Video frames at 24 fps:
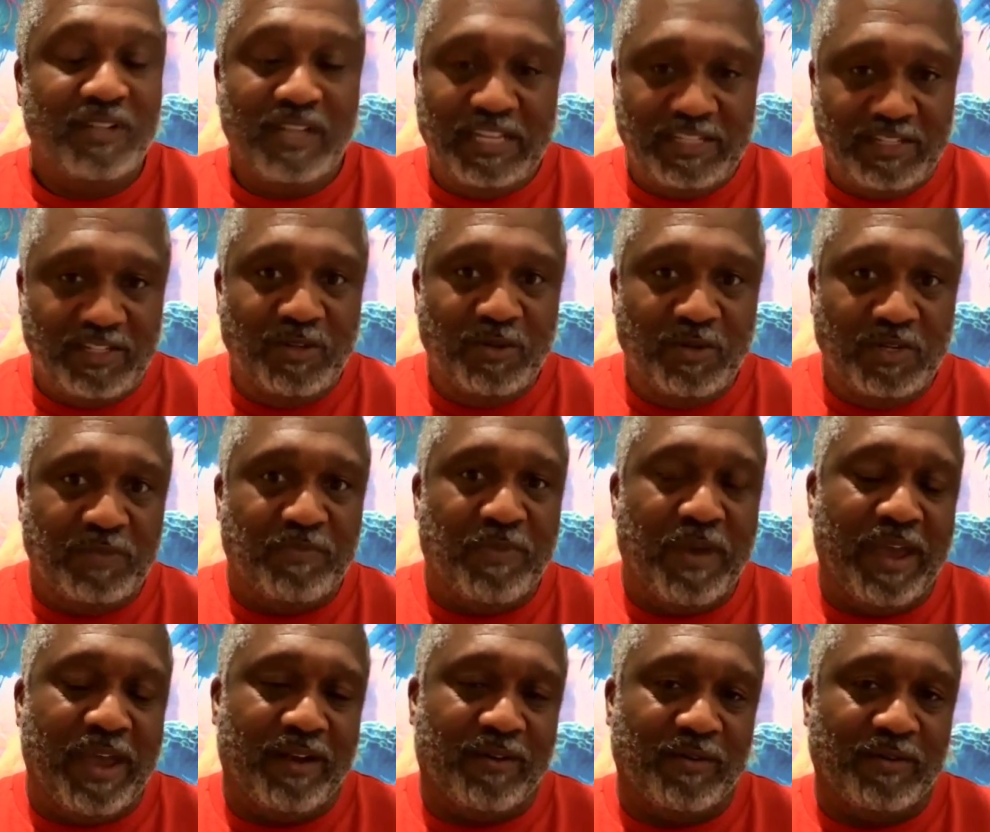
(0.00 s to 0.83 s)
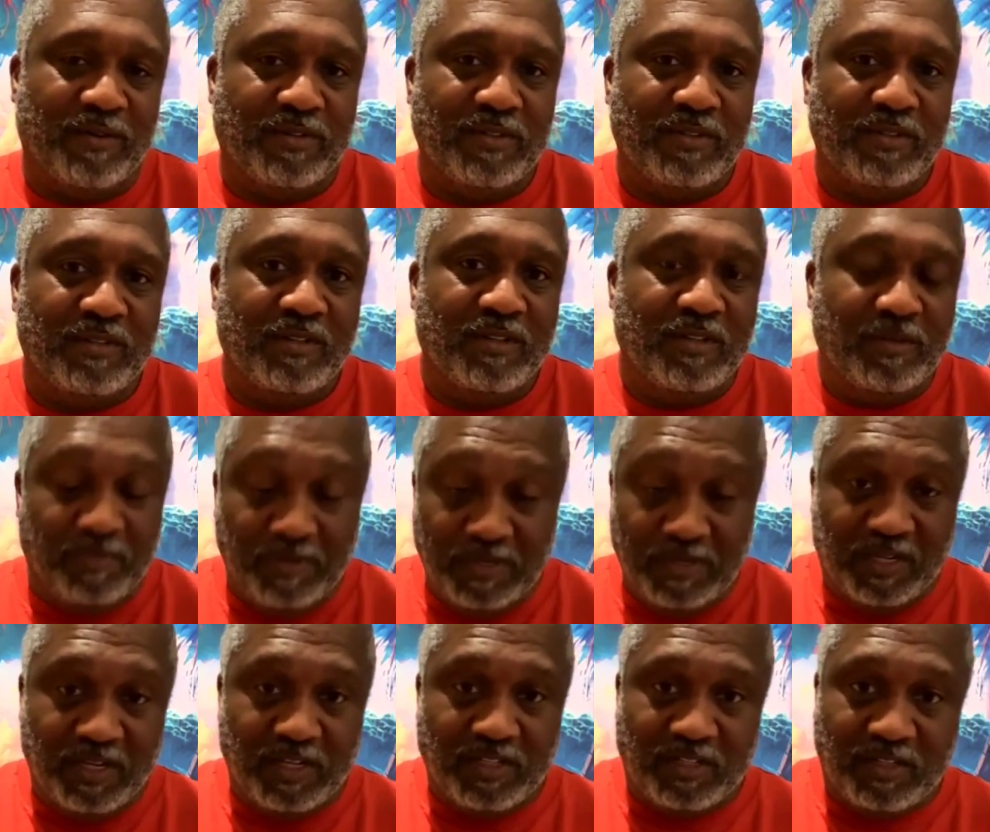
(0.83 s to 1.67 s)
Let's do this backwards.
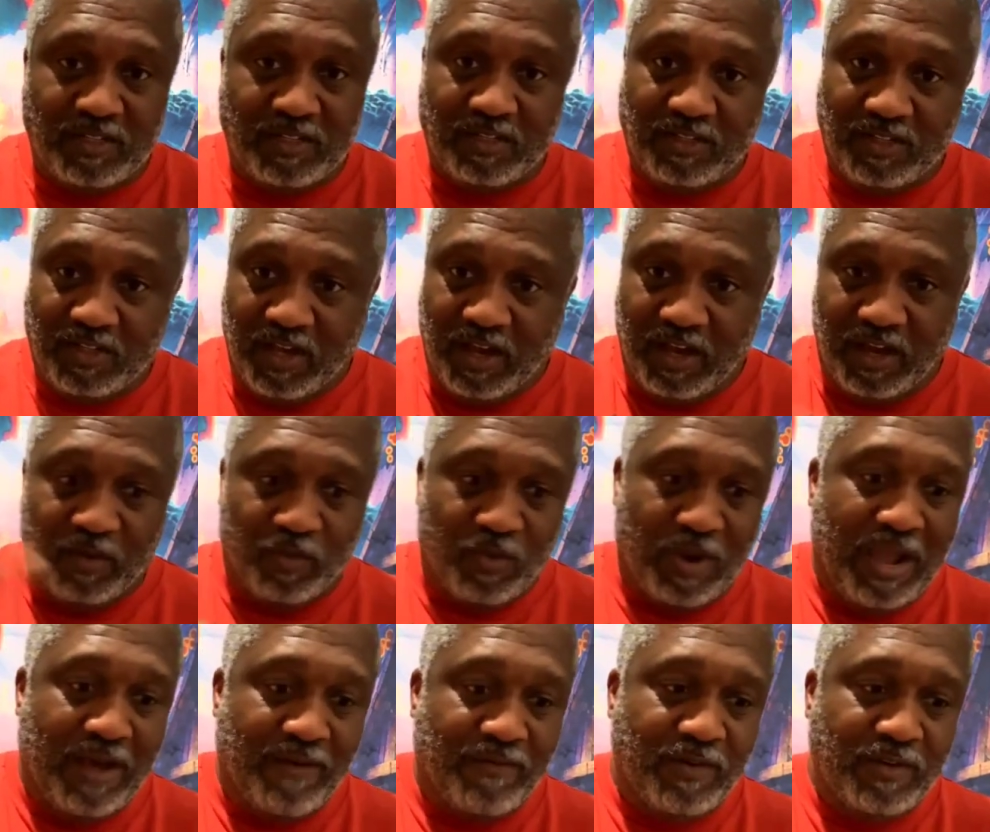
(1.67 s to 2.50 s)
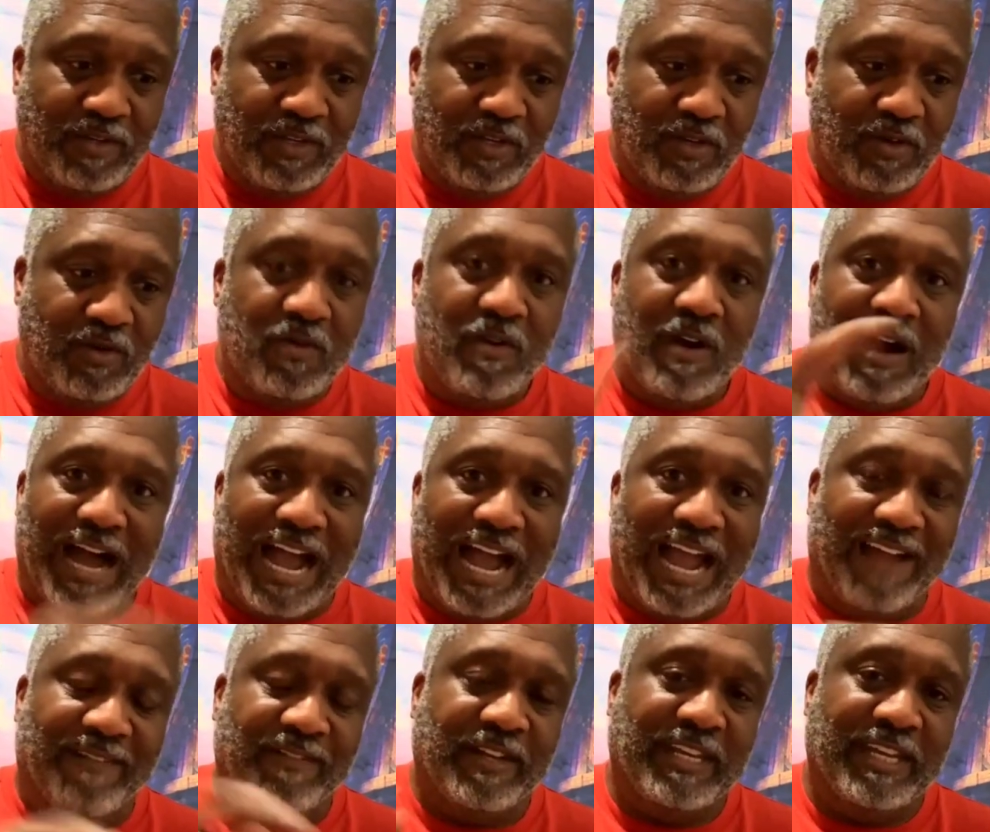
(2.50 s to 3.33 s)
Because to unravel you,
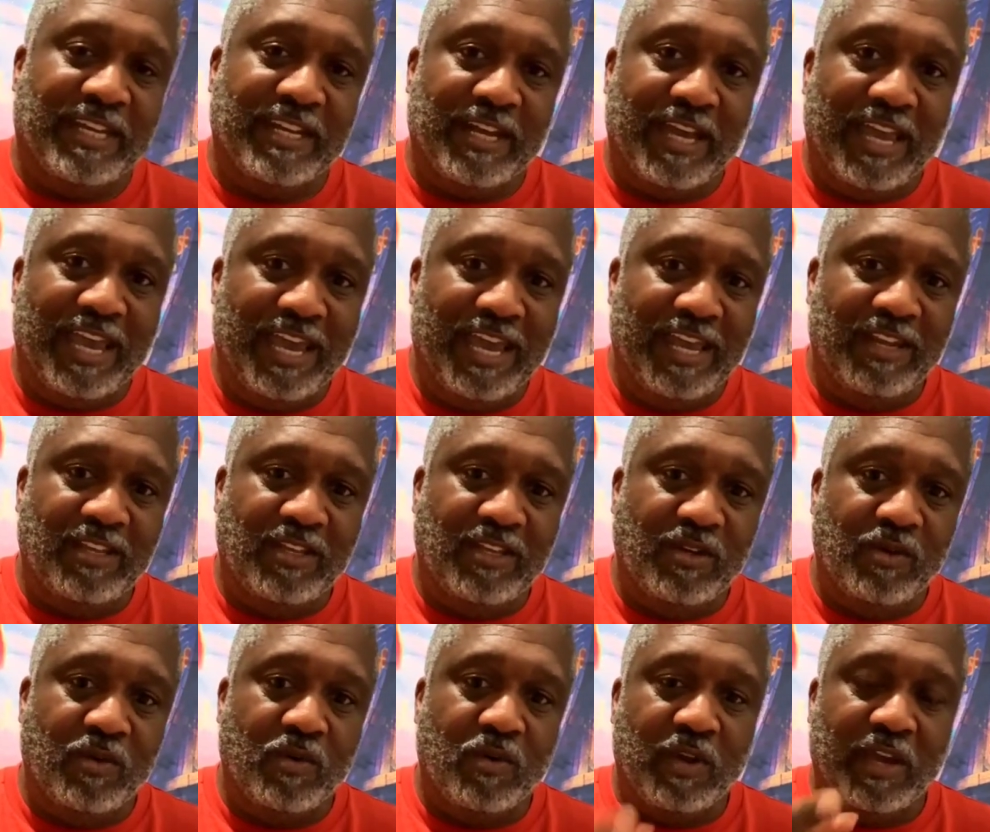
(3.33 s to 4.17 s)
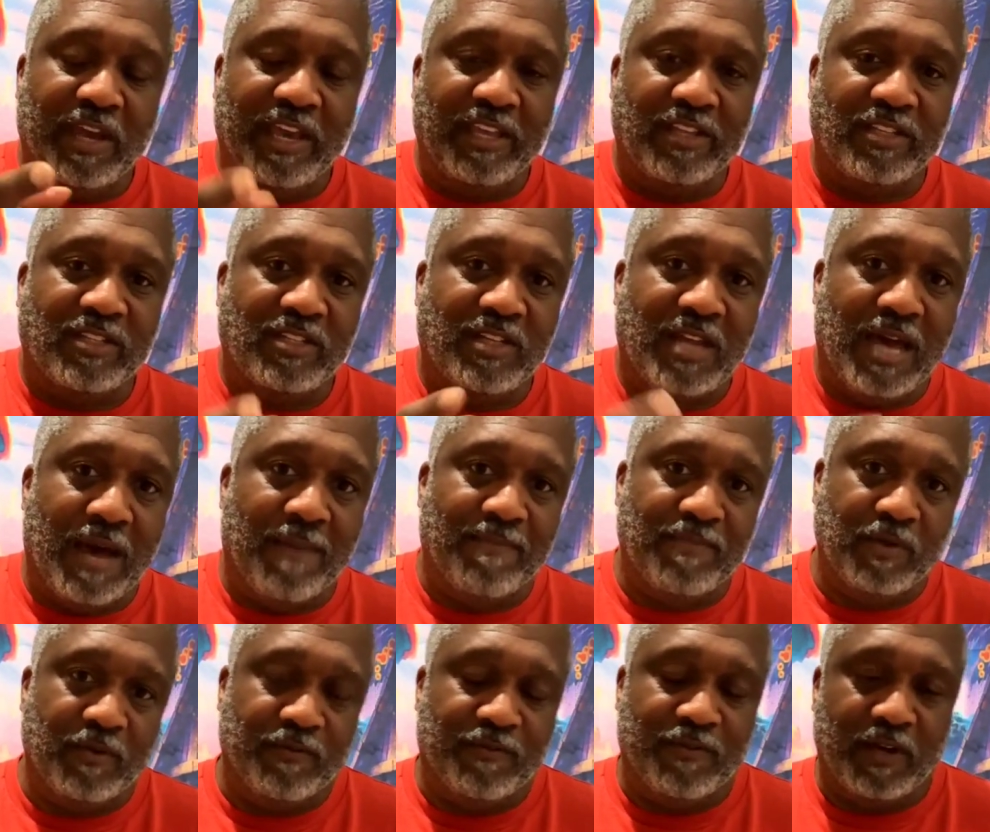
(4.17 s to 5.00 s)
I have to get ahead of you and
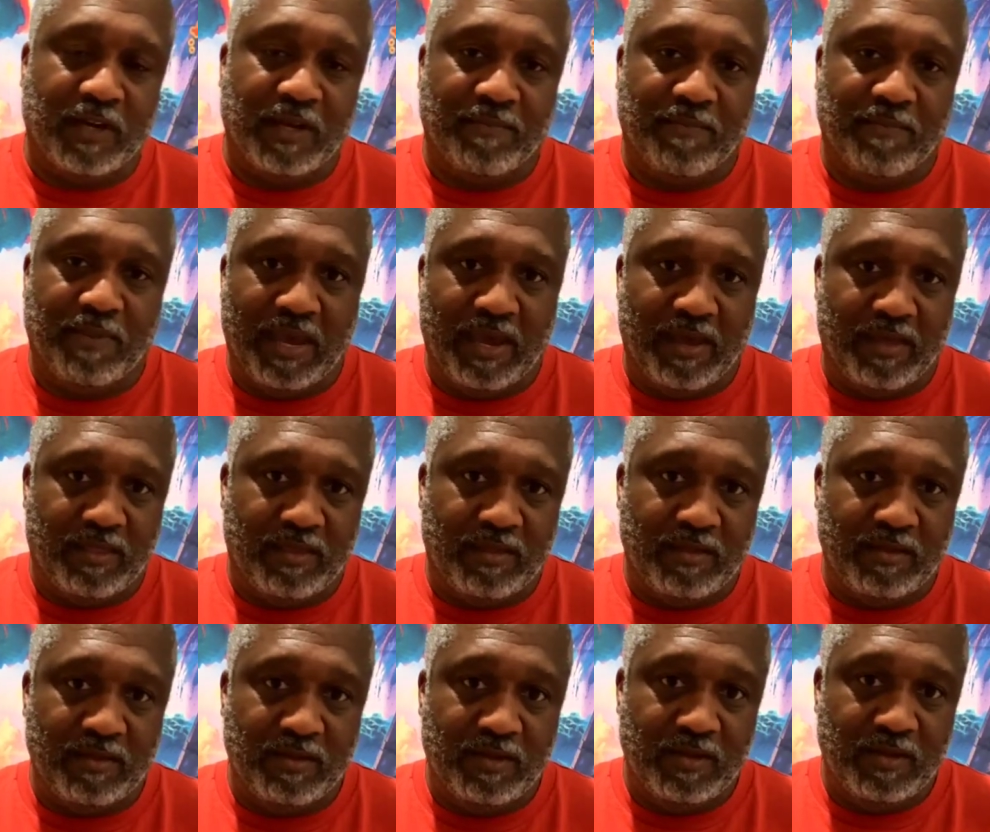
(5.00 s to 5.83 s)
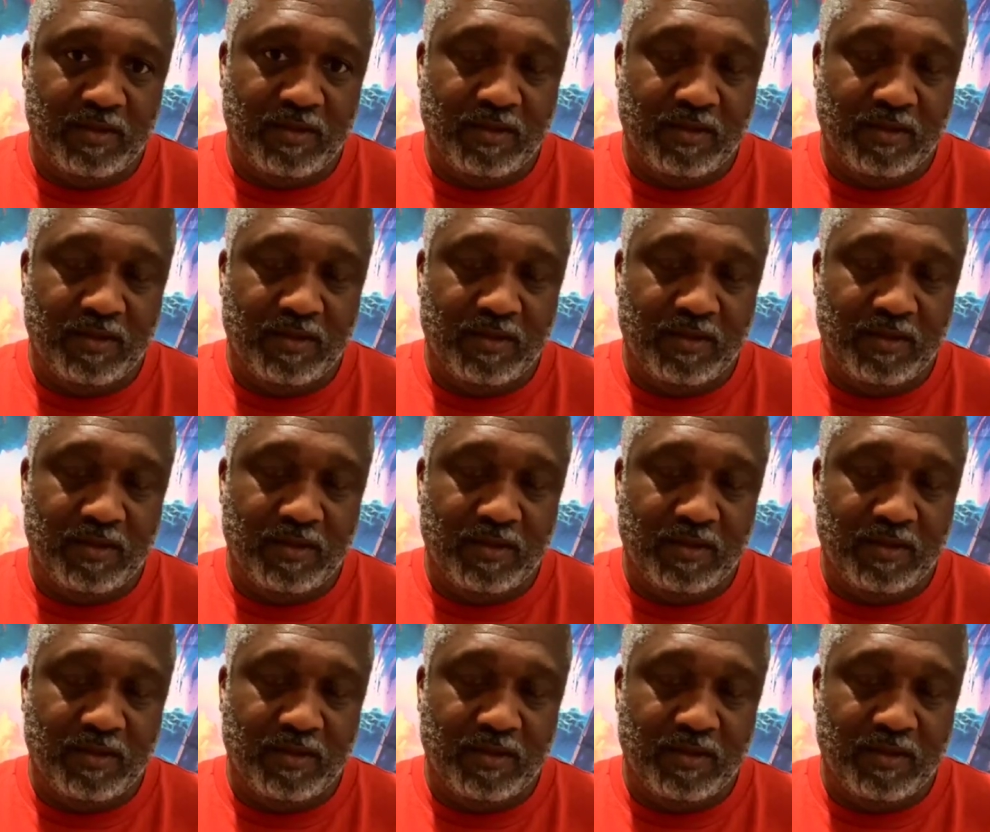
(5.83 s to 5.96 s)
stop your fucking path.